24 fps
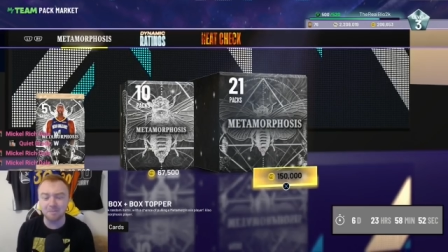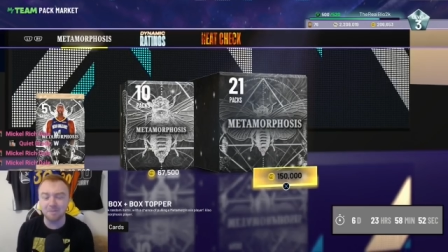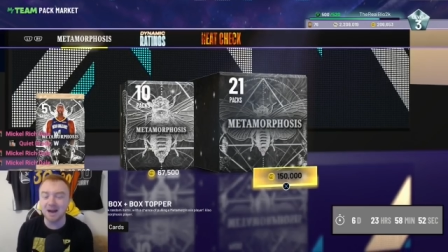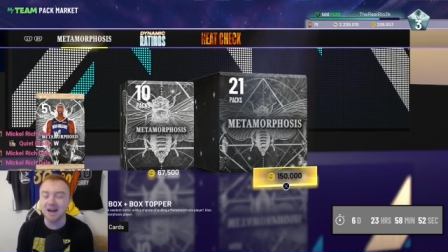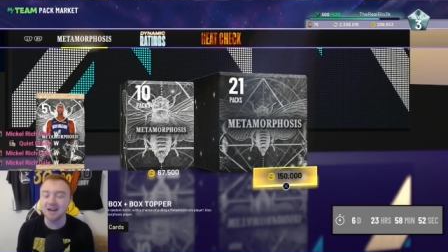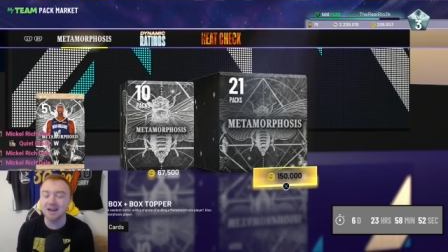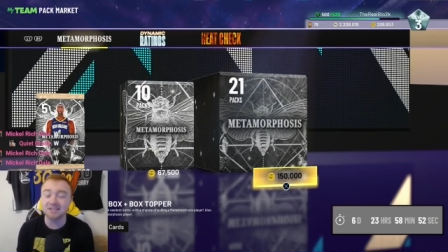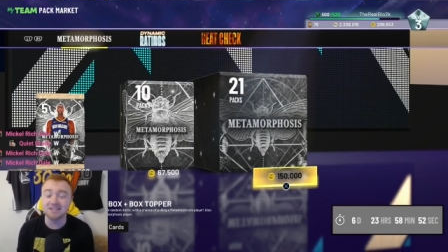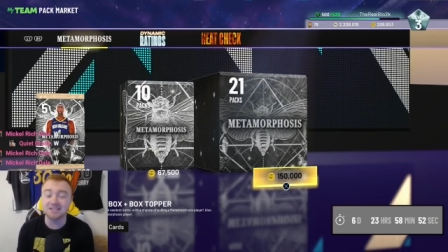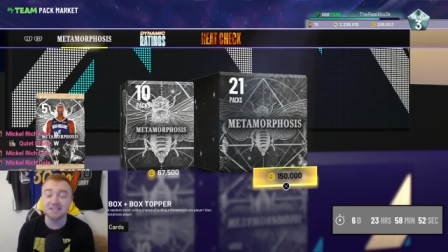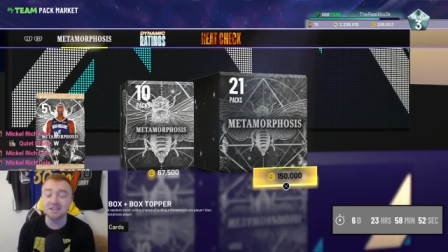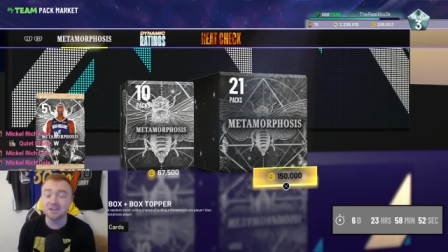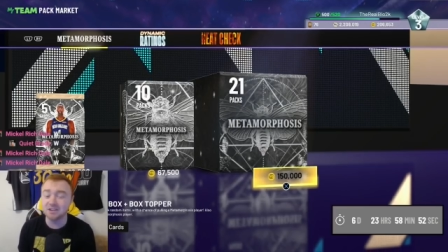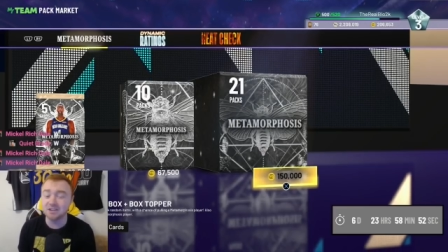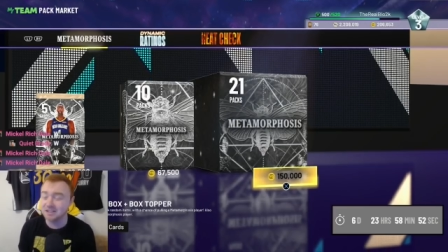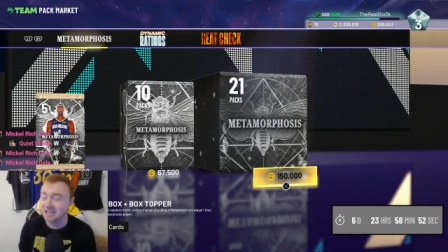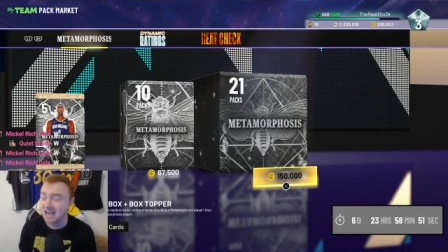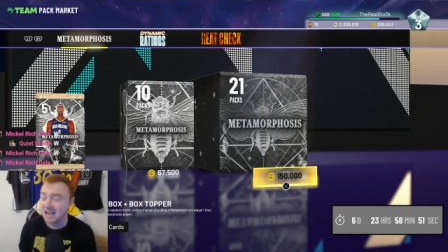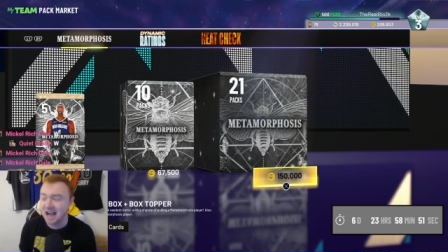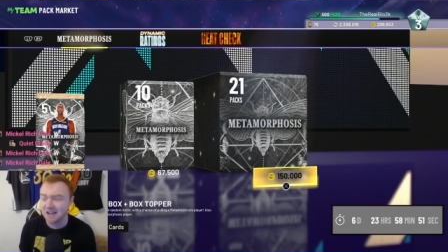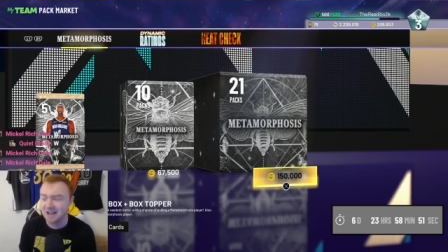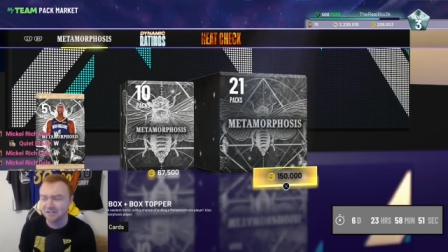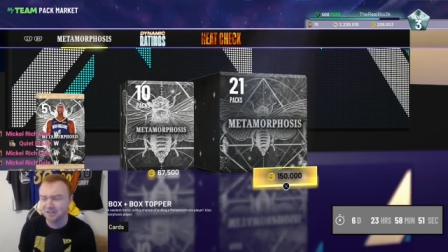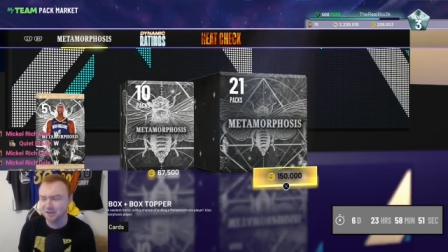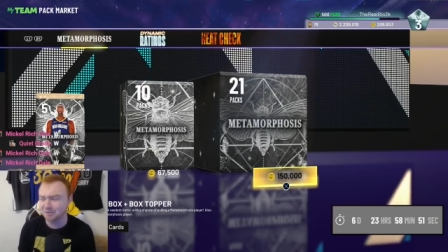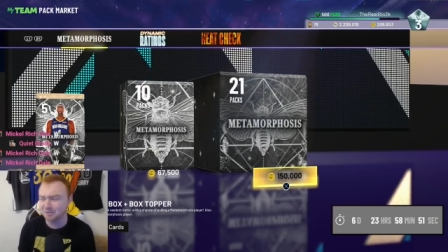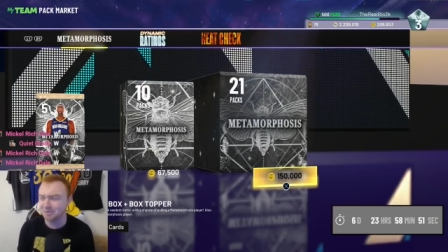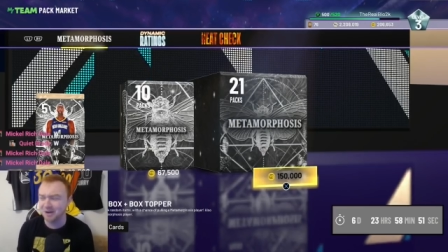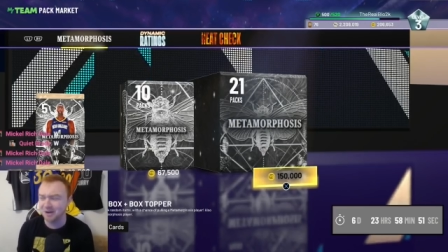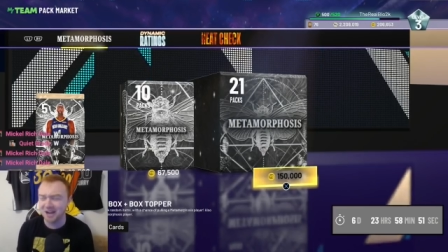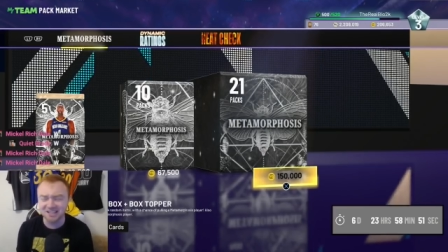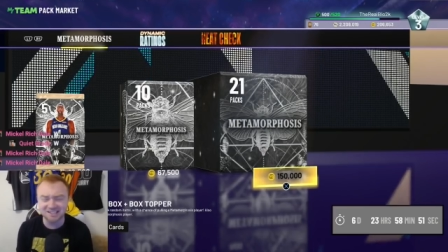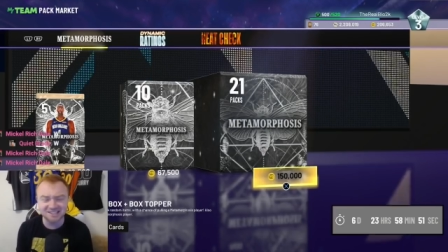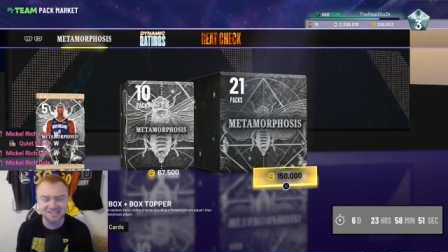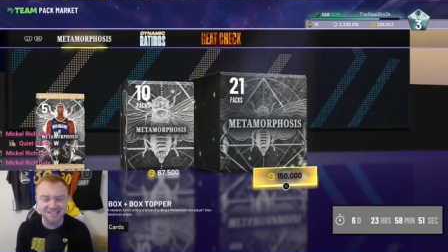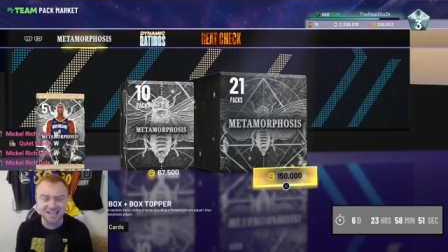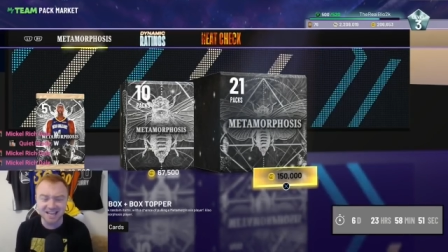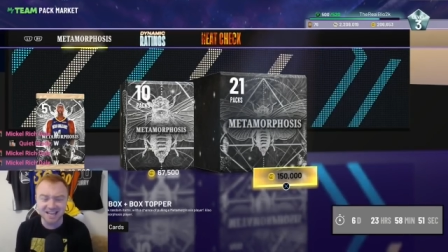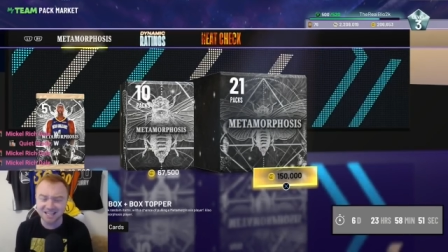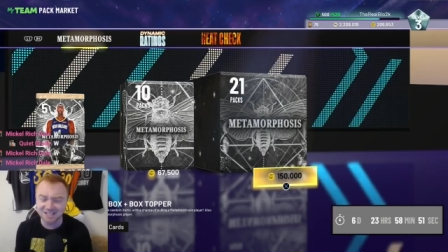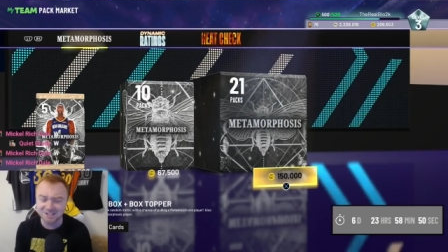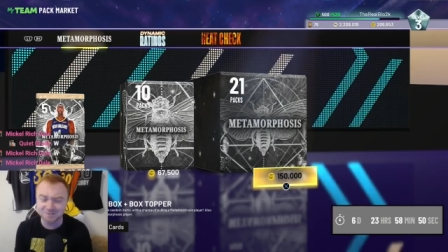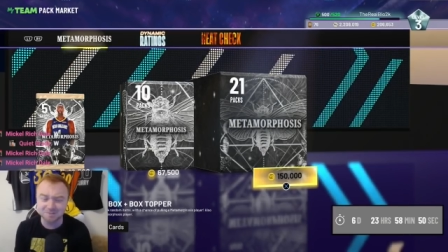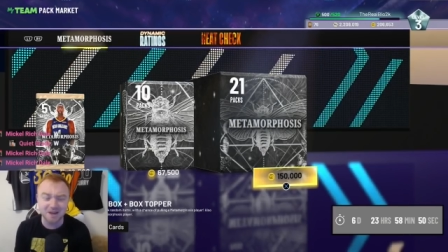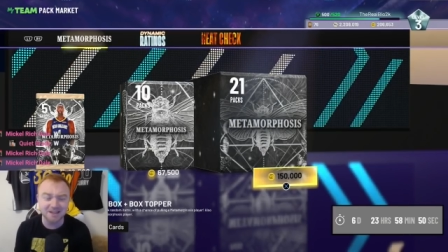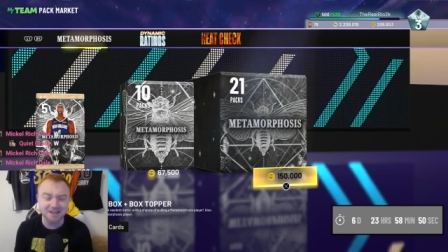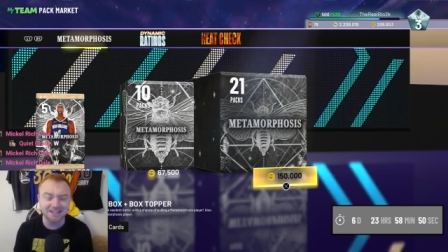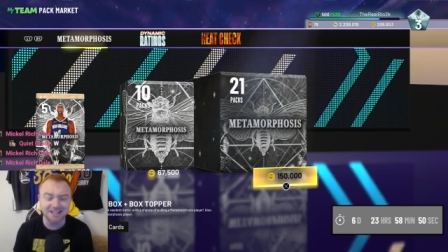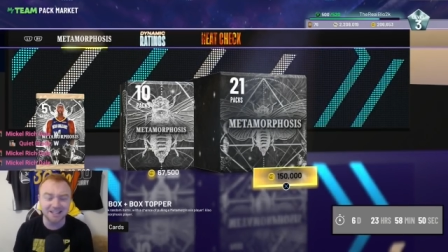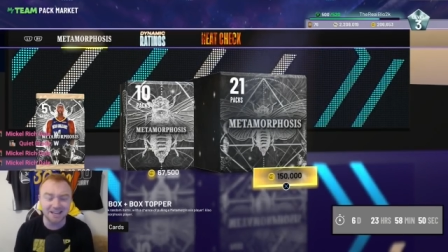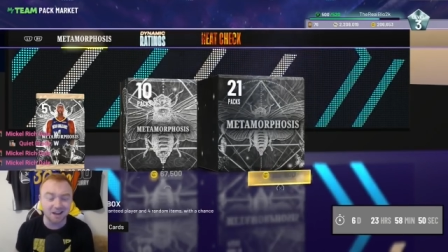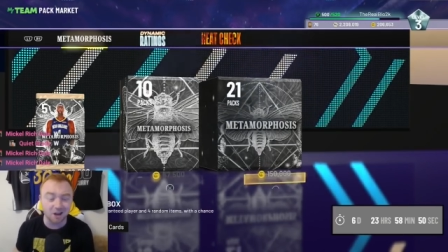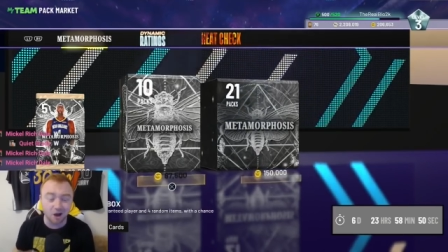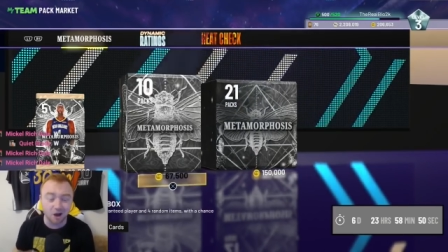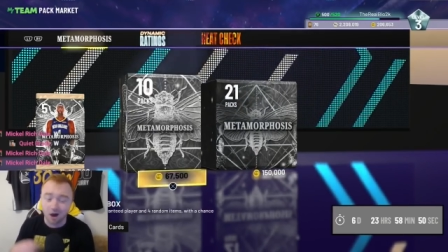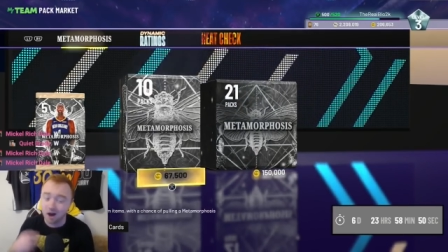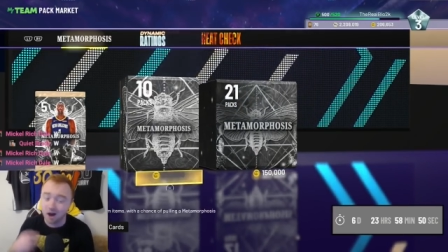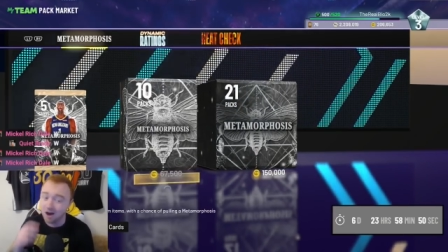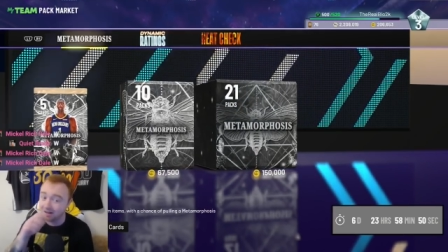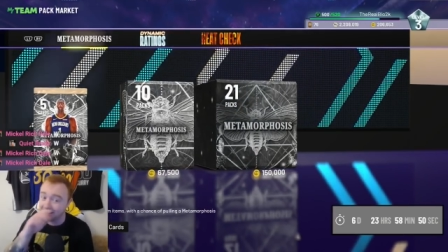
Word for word: These are not the prices I expected at all,